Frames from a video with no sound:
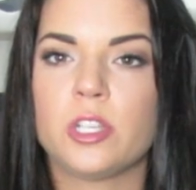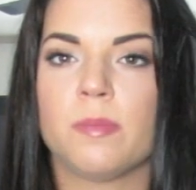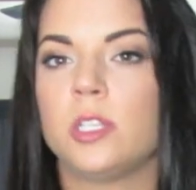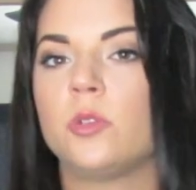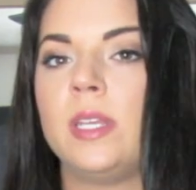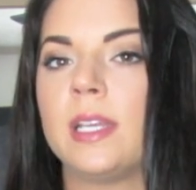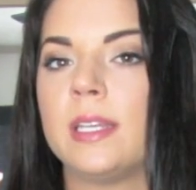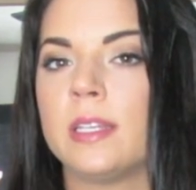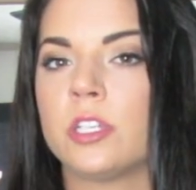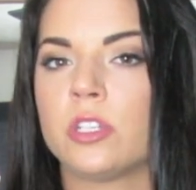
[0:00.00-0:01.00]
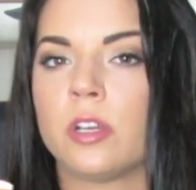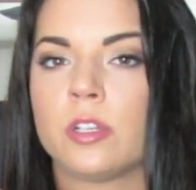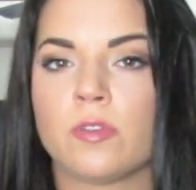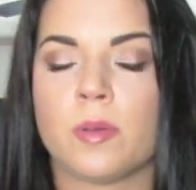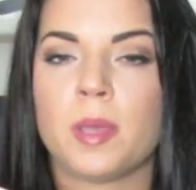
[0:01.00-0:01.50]
in between
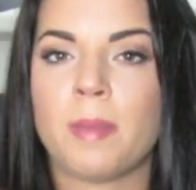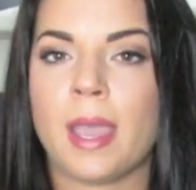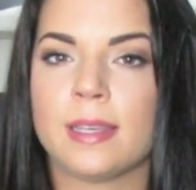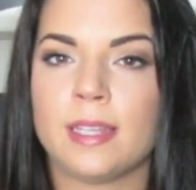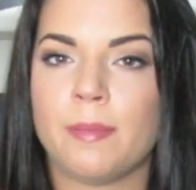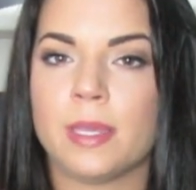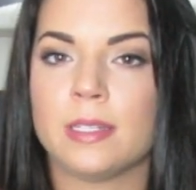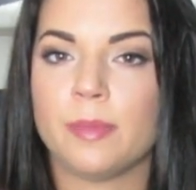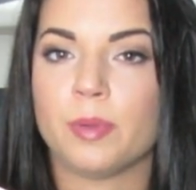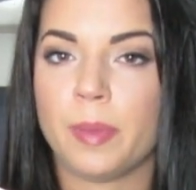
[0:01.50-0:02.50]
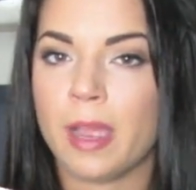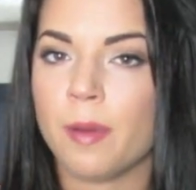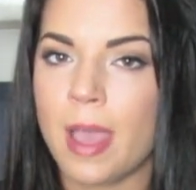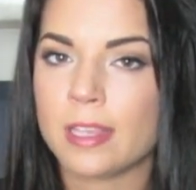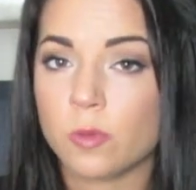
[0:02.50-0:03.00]
conditioners from my Macadamia Deep Repair
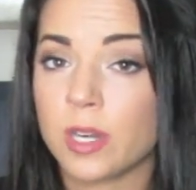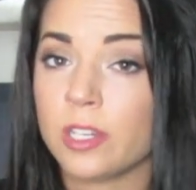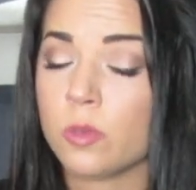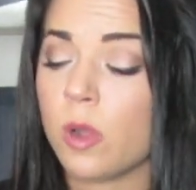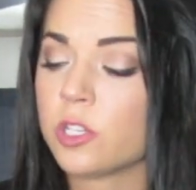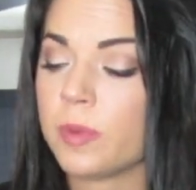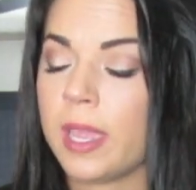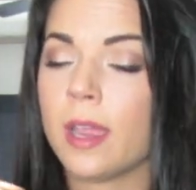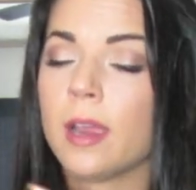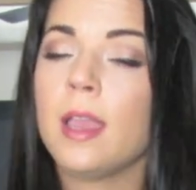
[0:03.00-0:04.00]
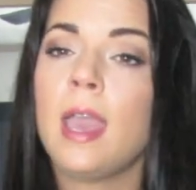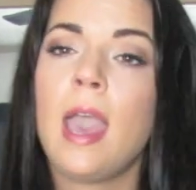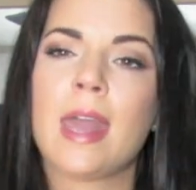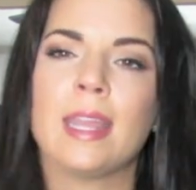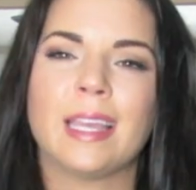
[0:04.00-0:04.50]
Mask when I do wash my hair,
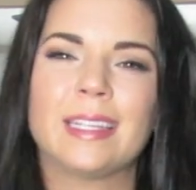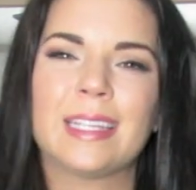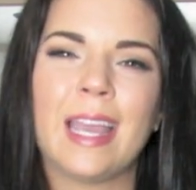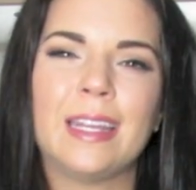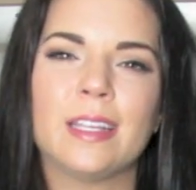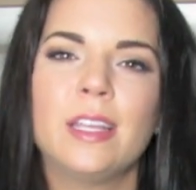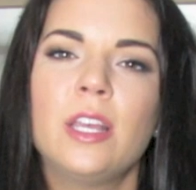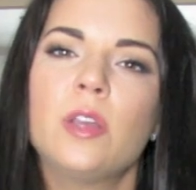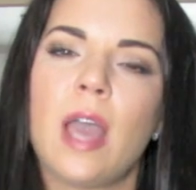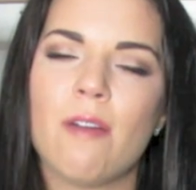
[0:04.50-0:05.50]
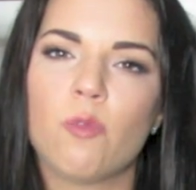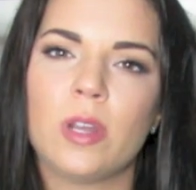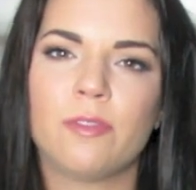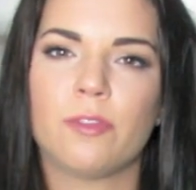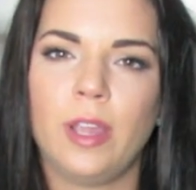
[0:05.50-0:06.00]
and I like to kind of have
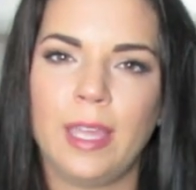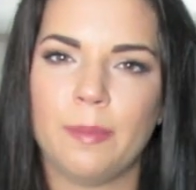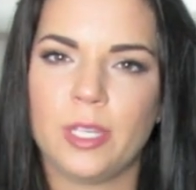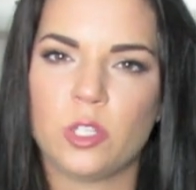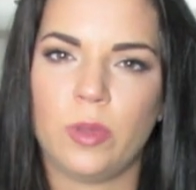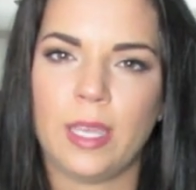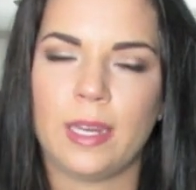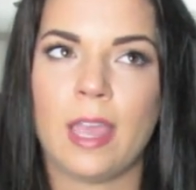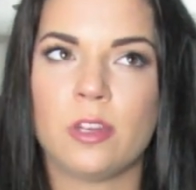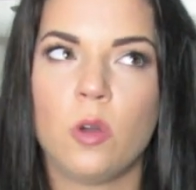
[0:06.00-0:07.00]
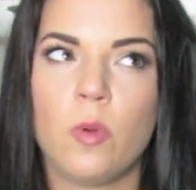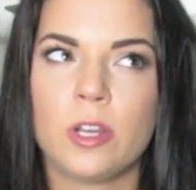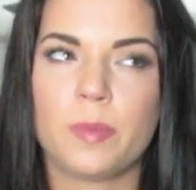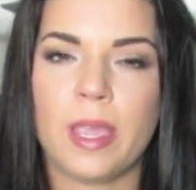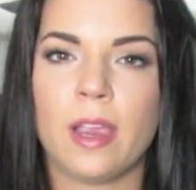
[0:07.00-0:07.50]
one for in between. I don't
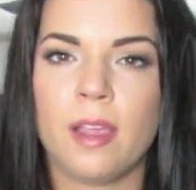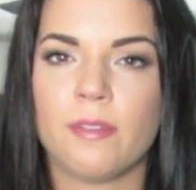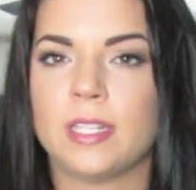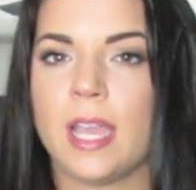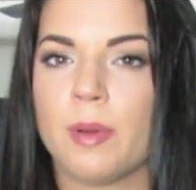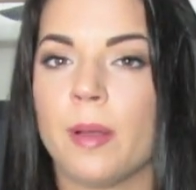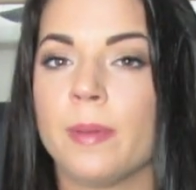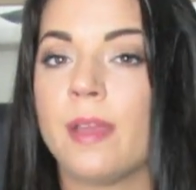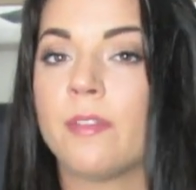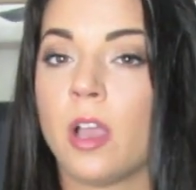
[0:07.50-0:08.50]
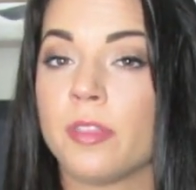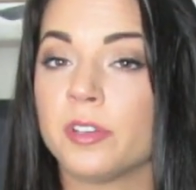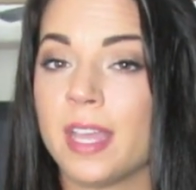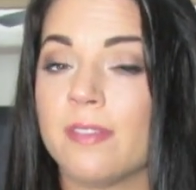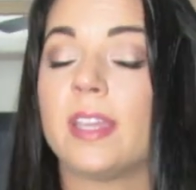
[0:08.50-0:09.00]
wash my hair every day, probably every other
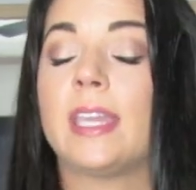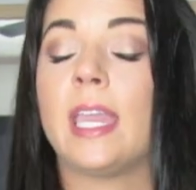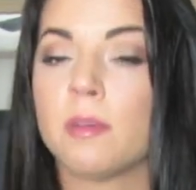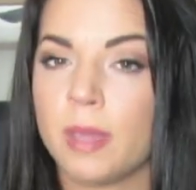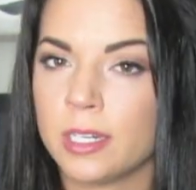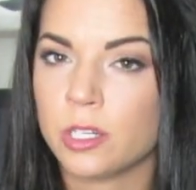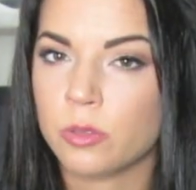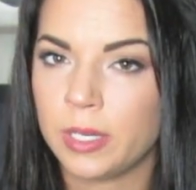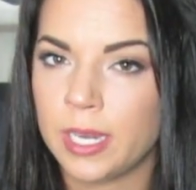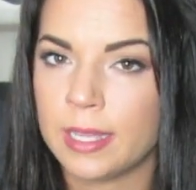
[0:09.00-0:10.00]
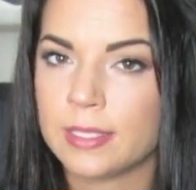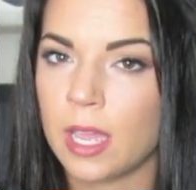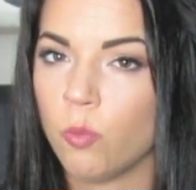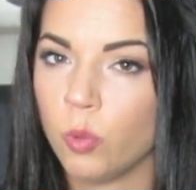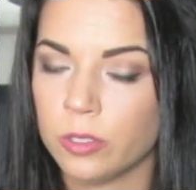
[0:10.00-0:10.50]
day. If I can make it to 3 days,
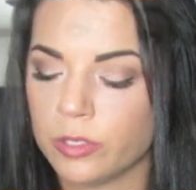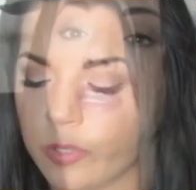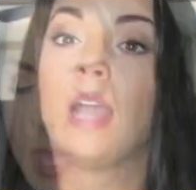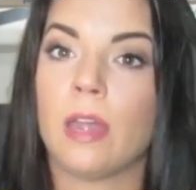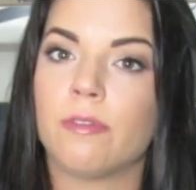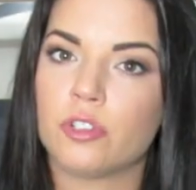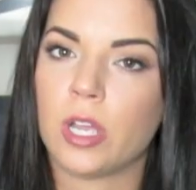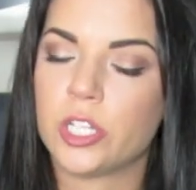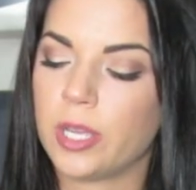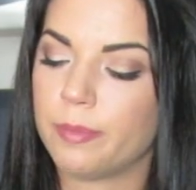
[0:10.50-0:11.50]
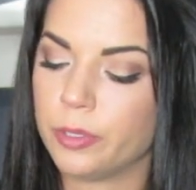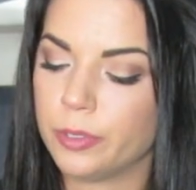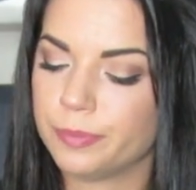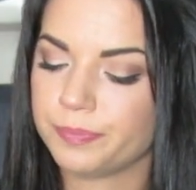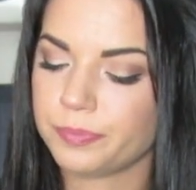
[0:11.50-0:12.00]
I will. Thank God for dry shampoo.